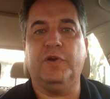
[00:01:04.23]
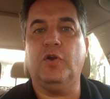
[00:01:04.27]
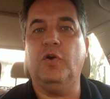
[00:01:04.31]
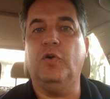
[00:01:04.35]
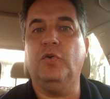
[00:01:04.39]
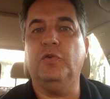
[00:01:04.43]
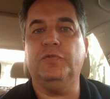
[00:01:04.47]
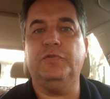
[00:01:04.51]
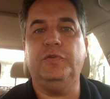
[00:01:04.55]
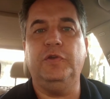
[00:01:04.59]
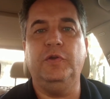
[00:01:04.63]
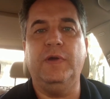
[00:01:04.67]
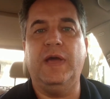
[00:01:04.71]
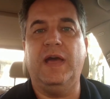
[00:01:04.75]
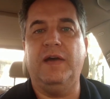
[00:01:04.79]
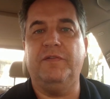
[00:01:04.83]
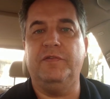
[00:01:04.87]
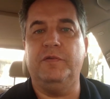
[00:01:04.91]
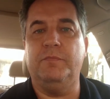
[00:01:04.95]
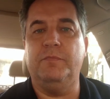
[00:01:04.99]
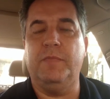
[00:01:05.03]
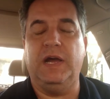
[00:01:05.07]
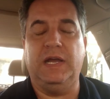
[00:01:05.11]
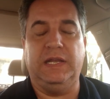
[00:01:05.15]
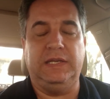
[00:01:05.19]
goals you have
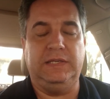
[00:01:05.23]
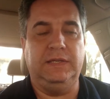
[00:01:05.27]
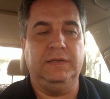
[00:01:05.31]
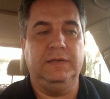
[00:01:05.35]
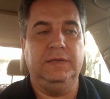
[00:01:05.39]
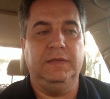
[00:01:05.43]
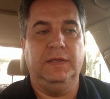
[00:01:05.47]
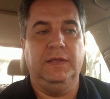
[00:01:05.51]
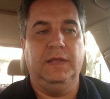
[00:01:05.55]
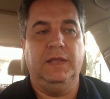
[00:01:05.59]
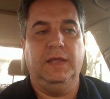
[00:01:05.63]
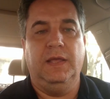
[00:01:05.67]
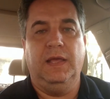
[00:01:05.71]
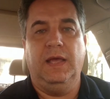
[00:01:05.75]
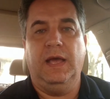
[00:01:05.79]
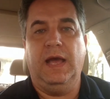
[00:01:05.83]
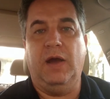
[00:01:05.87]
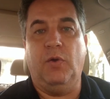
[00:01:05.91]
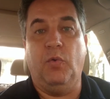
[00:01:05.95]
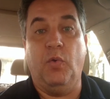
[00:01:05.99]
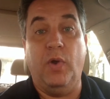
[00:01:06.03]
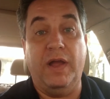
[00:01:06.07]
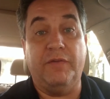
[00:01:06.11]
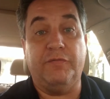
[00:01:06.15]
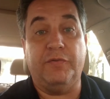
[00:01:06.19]
in mind.
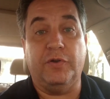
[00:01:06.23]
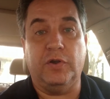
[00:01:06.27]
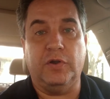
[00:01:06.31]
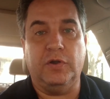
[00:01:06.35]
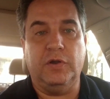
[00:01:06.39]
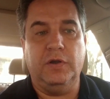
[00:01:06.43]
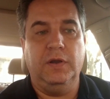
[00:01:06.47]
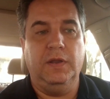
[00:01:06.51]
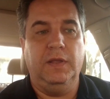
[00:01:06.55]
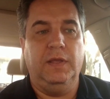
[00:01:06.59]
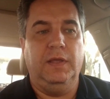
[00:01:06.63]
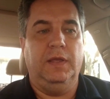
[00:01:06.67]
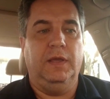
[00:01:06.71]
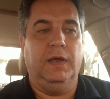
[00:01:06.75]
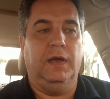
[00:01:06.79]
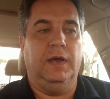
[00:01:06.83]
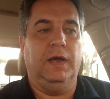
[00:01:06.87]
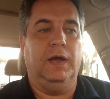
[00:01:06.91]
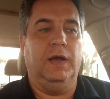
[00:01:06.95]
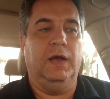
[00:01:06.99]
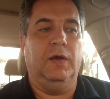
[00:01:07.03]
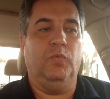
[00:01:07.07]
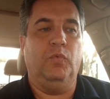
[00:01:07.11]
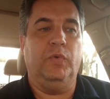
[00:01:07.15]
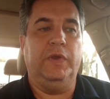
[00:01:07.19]
However,
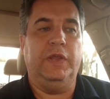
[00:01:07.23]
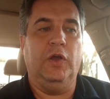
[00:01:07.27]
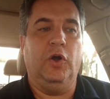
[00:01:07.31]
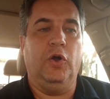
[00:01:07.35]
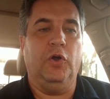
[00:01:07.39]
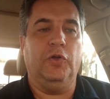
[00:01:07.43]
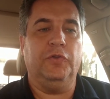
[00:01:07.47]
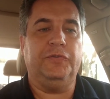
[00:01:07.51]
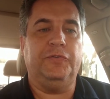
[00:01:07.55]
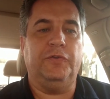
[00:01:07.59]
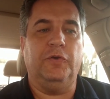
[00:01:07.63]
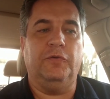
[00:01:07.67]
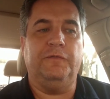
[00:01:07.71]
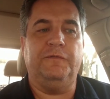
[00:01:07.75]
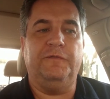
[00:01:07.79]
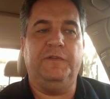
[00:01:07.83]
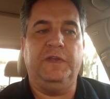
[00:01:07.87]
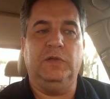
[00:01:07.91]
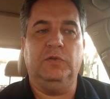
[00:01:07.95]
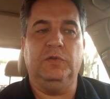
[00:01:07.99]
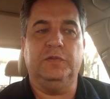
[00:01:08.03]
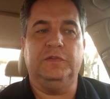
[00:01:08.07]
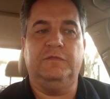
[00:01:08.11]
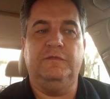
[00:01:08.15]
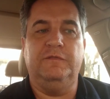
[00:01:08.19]
we also
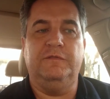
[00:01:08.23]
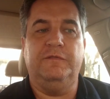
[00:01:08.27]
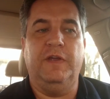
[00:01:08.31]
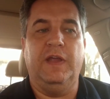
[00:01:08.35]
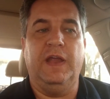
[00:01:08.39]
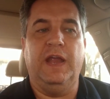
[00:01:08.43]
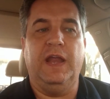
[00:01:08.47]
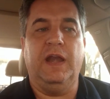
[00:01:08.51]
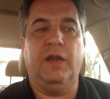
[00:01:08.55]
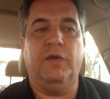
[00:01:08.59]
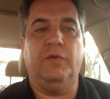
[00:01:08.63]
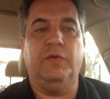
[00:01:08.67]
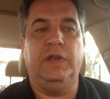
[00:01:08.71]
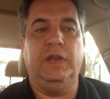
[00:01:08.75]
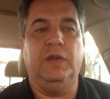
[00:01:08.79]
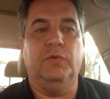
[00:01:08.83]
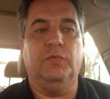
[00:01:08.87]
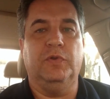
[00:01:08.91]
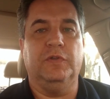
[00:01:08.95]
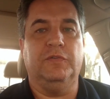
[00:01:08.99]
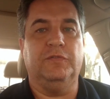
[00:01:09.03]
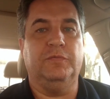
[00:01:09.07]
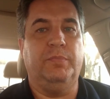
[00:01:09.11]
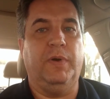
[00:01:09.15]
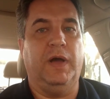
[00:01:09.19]
feel it's very
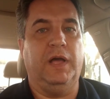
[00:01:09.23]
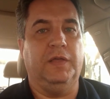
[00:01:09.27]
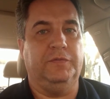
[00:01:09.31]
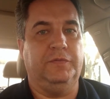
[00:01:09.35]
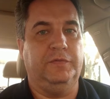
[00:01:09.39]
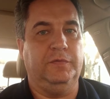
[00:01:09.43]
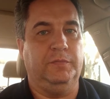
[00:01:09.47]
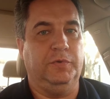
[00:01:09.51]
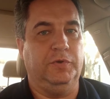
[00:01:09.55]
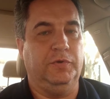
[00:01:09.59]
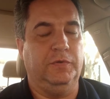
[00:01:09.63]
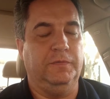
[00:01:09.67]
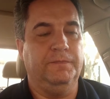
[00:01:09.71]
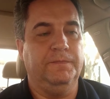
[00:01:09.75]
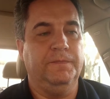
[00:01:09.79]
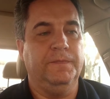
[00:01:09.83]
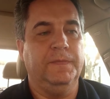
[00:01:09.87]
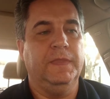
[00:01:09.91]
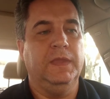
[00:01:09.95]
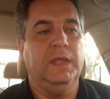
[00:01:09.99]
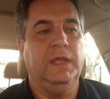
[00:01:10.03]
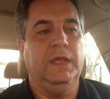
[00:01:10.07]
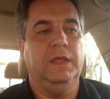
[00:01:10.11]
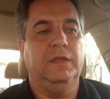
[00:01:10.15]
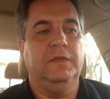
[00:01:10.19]
irresponsible
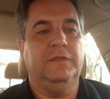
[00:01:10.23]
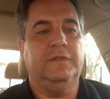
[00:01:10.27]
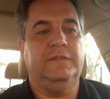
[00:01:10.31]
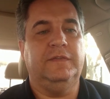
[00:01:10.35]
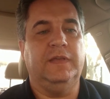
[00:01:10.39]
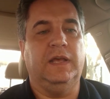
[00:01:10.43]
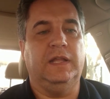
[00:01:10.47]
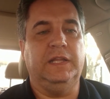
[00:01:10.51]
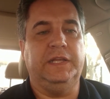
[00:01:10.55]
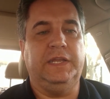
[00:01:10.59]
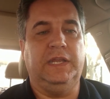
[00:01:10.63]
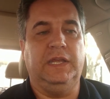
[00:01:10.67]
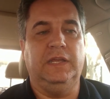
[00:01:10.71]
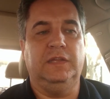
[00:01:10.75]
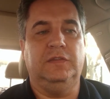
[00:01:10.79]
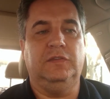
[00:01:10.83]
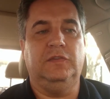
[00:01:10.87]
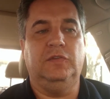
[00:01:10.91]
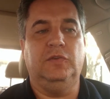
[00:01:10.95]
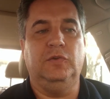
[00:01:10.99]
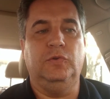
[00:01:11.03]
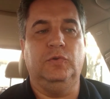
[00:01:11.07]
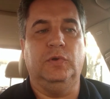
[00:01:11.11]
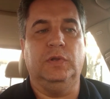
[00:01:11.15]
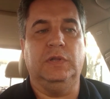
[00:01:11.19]
selling it
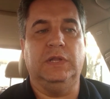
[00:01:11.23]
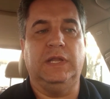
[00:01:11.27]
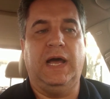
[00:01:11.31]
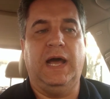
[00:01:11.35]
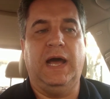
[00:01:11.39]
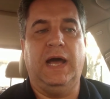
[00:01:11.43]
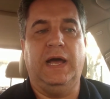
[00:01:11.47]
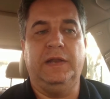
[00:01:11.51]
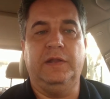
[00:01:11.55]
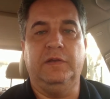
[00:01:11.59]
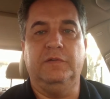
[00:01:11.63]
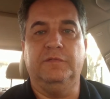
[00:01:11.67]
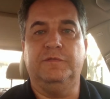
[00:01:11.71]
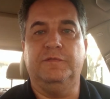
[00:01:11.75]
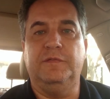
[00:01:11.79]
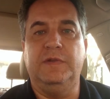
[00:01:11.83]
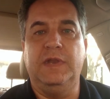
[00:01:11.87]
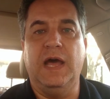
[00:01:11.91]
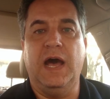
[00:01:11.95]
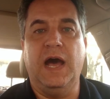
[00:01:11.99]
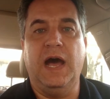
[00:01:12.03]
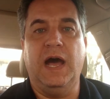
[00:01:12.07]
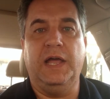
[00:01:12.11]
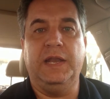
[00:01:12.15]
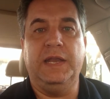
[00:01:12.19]
to a lot of
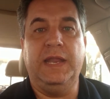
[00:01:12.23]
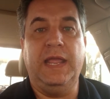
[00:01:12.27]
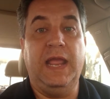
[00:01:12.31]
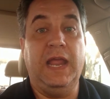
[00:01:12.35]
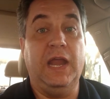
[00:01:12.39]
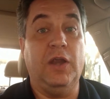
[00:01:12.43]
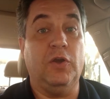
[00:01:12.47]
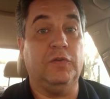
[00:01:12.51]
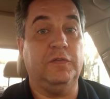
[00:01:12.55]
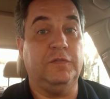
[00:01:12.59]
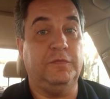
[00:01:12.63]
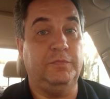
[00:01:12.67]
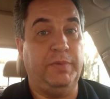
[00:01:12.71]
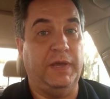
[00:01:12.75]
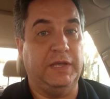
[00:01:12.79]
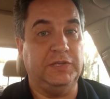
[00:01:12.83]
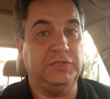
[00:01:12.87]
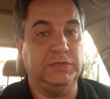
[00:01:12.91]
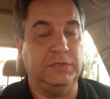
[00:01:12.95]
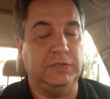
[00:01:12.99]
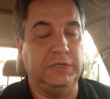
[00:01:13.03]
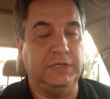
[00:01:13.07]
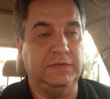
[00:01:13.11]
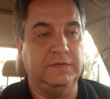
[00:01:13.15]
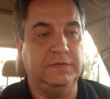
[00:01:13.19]
non-hair
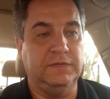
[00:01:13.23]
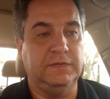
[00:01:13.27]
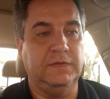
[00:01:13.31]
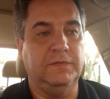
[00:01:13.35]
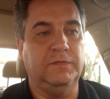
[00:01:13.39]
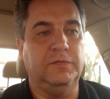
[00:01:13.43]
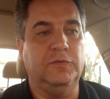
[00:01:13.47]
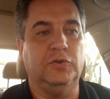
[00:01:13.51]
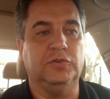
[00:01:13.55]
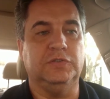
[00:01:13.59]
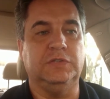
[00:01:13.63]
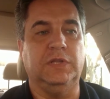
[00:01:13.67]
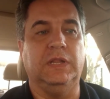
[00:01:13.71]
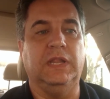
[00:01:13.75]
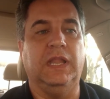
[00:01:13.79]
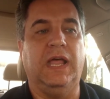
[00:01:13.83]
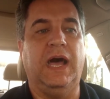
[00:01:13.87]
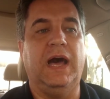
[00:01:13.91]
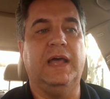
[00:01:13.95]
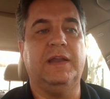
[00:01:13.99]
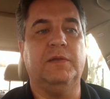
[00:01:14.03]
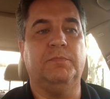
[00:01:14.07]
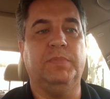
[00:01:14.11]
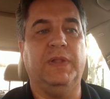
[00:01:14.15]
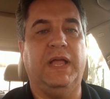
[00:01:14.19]
specialists. There's a
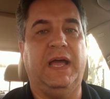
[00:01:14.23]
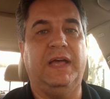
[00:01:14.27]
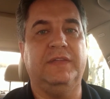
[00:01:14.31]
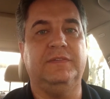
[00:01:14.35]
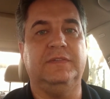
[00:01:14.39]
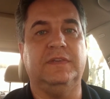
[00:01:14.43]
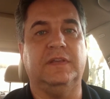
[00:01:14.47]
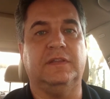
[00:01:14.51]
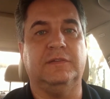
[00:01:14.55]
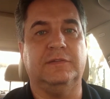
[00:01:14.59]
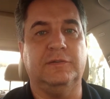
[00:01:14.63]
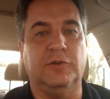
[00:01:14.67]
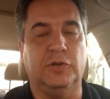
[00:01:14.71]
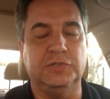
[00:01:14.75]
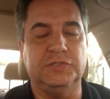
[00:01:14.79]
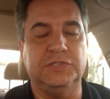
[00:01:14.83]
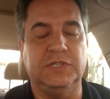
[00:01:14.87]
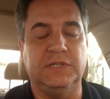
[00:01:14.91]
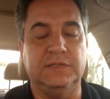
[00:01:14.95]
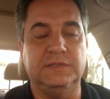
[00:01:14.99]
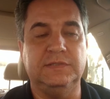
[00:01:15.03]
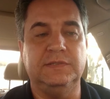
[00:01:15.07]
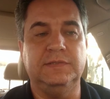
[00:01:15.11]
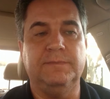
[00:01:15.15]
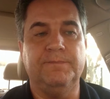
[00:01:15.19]
lot of plastic
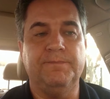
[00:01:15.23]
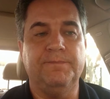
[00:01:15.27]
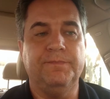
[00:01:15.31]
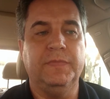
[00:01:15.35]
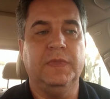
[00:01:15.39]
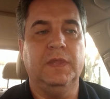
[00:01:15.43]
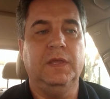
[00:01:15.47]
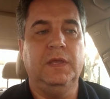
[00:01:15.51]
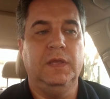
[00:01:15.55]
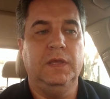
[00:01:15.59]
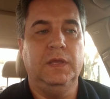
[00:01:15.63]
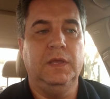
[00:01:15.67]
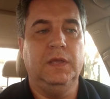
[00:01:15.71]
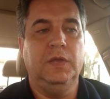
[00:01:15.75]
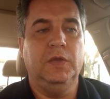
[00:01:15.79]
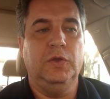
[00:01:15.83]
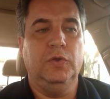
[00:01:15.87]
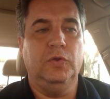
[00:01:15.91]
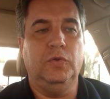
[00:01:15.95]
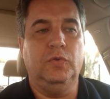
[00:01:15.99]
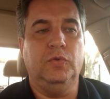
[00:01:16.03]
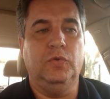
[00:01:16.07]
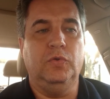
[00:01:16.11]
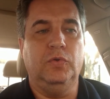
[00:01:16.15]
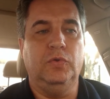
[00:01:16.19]
surgeons
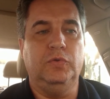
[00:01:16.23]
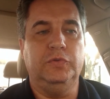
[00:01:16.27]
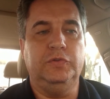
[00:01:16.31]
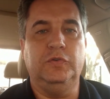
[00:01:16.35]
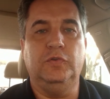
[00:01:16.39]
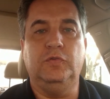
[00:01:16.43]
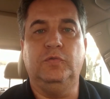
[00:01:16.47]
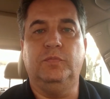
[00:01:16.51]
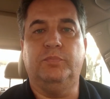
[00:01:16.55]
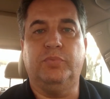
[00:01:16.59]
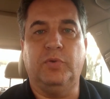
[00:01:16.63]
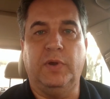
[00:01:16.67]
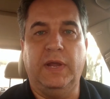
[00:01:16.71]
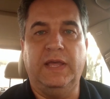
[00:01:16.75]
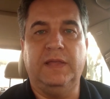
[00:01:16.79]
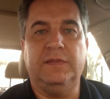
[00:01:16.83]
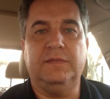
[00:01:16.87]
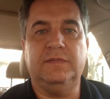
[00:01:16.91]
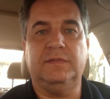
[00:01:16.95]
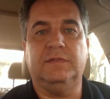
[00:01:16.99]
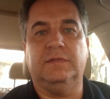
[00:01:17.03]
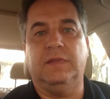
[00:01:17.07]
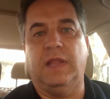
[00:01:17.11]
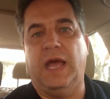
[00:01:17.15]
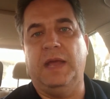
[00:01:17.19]
who do
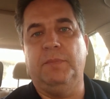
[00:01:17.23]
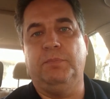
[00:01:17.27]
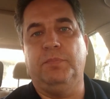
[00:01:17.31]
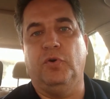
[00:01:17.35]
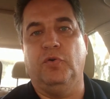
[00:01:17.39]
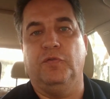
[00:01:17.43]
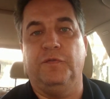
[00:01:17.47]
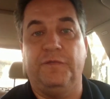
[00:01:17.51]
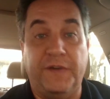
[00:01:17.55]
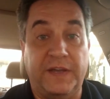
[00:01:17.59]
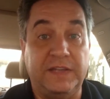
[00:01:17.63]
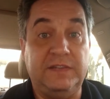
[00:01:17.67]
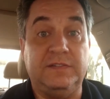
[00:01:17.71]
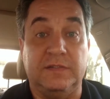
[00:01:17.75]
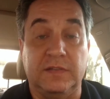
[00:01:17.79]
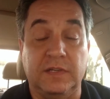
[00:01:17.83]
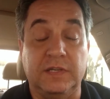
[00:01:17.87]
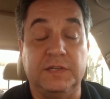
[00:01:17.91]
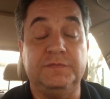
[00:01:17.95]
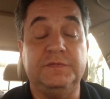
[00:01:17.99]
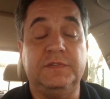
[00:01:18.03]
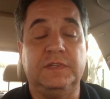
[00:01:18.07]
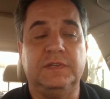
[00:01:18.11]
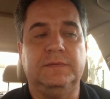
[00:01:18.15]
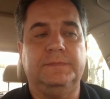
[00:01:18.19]
breast, lipo,
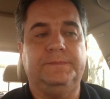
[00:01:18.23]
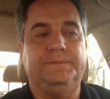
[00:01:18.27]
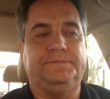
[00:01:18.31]
facelift,